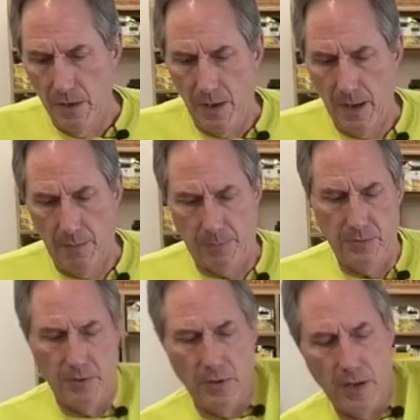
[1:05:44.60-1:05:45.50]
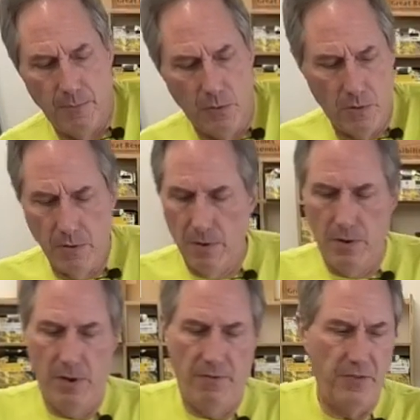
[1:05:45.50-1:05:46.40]
up. You can get
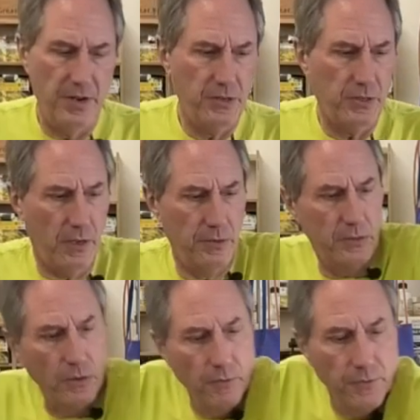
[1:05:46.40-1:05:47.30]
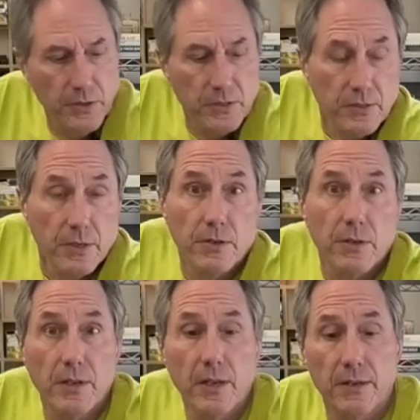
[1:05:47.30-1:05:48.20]
more finish on the surface and you
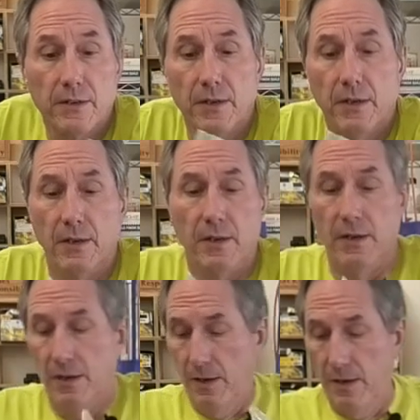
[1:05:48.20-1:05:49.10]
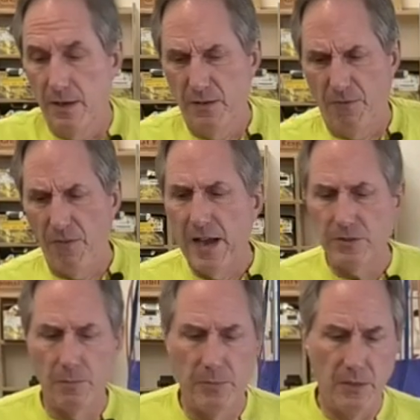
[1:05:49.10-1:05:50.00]
can get uh,
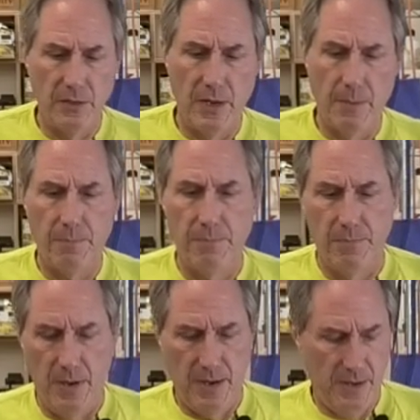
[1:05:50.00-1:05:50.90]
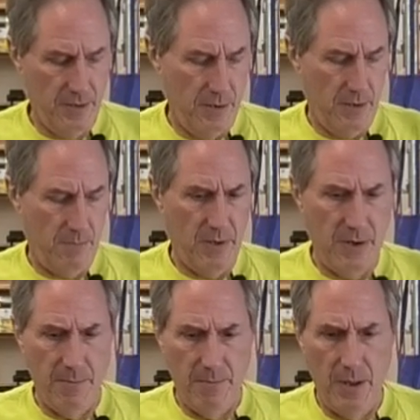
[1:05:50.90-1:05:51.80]
faster buildup. And, uh, but
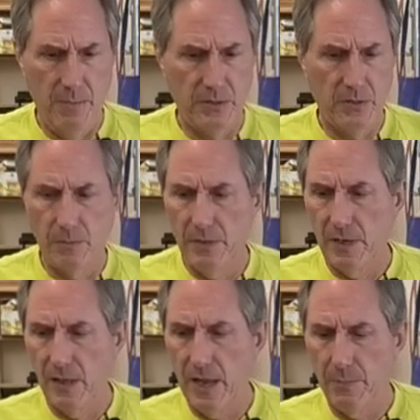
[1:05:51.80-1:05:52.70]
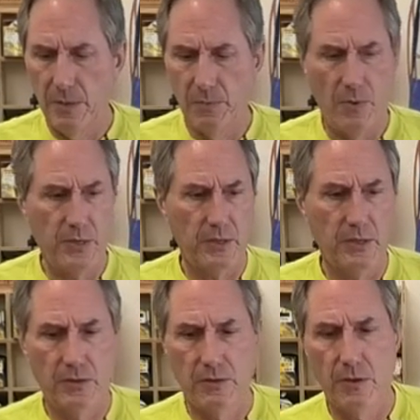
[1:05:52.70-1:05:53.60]
I'm, I'm assuming that a lot of people watching
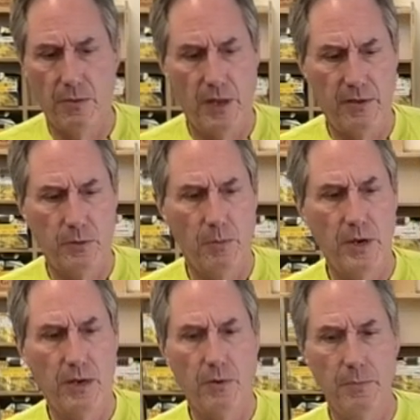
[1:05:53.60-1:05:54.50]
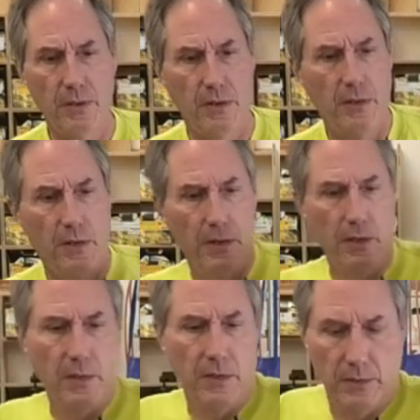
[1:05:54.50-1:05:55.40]
this don't have spray equipment.
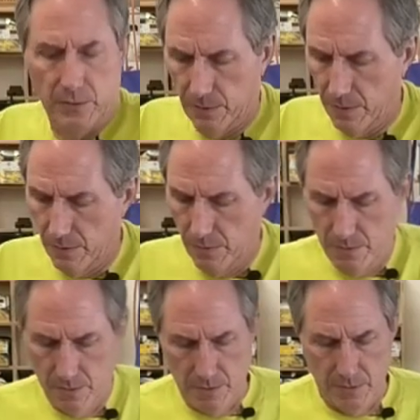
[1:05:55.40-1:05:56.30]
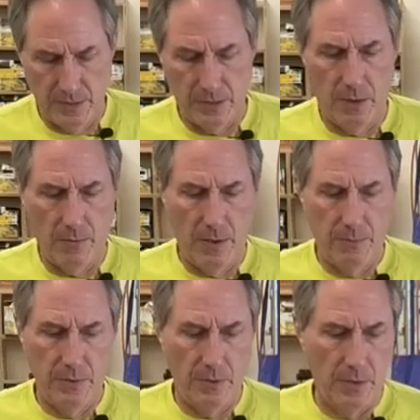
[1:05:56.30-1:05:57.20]
So that's kind of why I'm
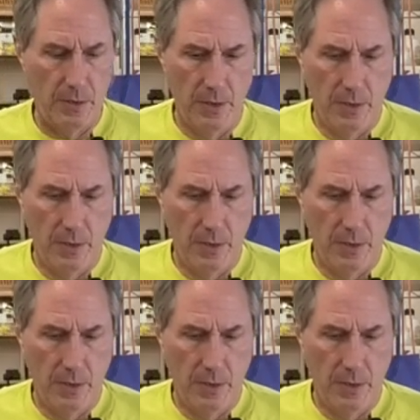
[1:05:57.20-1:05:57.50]
doing it.